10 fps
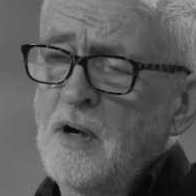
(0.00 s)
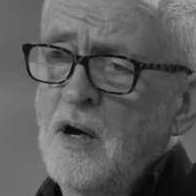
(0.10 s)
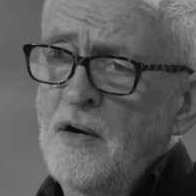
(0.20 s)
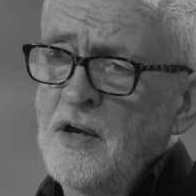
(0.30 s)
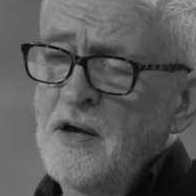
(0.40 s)

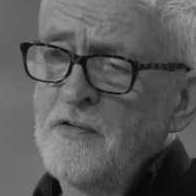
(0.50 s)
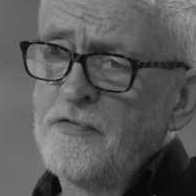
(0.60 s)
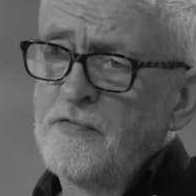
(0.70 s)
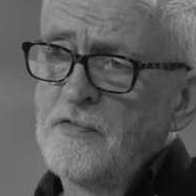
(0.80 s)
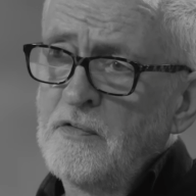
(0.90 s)

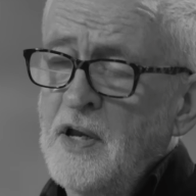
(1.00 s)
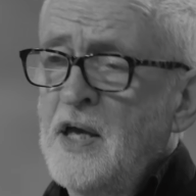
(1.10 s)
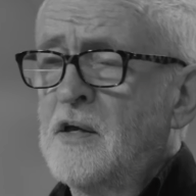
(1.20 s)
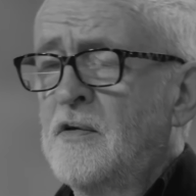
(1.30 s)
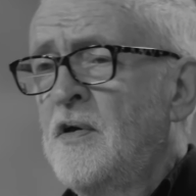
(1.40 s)
RAF
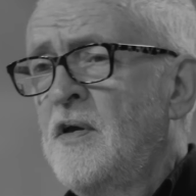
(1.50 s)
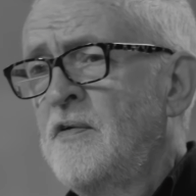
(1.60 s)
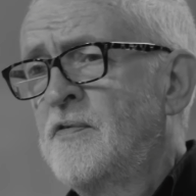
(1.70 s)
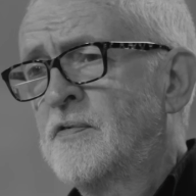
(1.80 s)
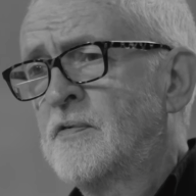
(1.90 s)

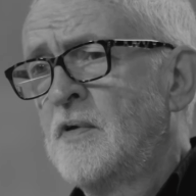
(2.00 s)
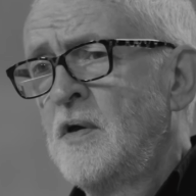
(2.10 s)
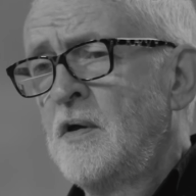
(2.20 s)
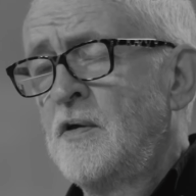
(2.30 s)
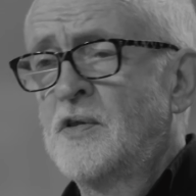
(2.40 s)
Lakenheath,
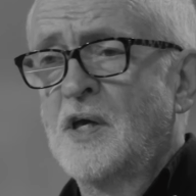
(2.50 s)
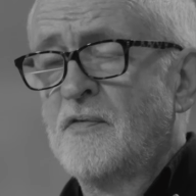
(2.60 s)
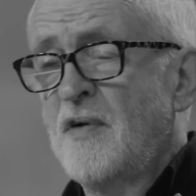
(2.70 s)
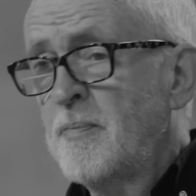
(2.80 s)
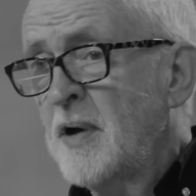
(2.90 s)
think
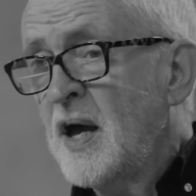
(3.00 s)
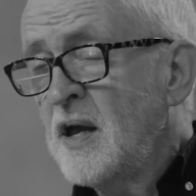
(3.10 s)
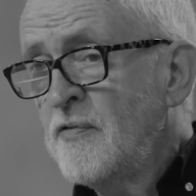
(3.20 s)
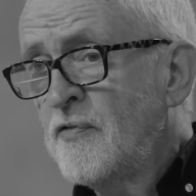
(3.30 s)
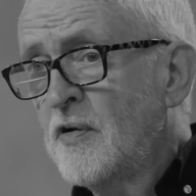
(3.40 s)
of Upper
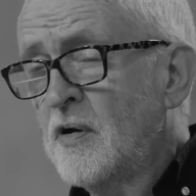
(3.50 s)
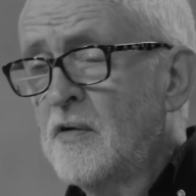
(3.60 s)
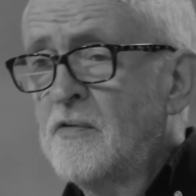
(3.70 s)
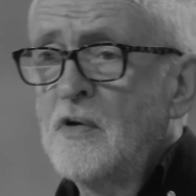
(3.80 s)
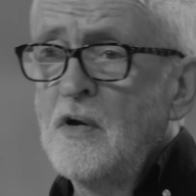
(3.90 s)

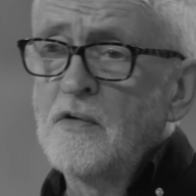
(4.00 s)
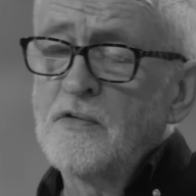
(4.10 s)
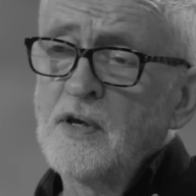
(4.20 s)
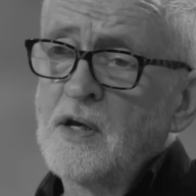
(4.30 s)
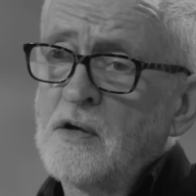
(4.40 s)
Heyford,
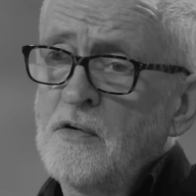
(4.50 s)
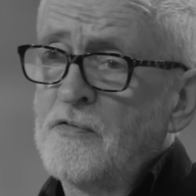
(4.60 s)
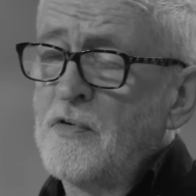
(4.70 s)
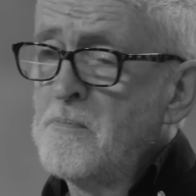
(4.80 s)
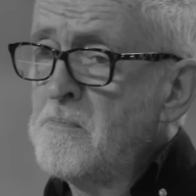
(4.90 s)
think
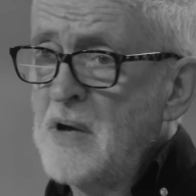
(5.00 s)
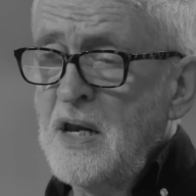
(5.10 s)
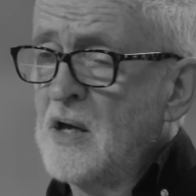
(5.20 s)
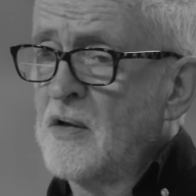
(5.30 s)
of many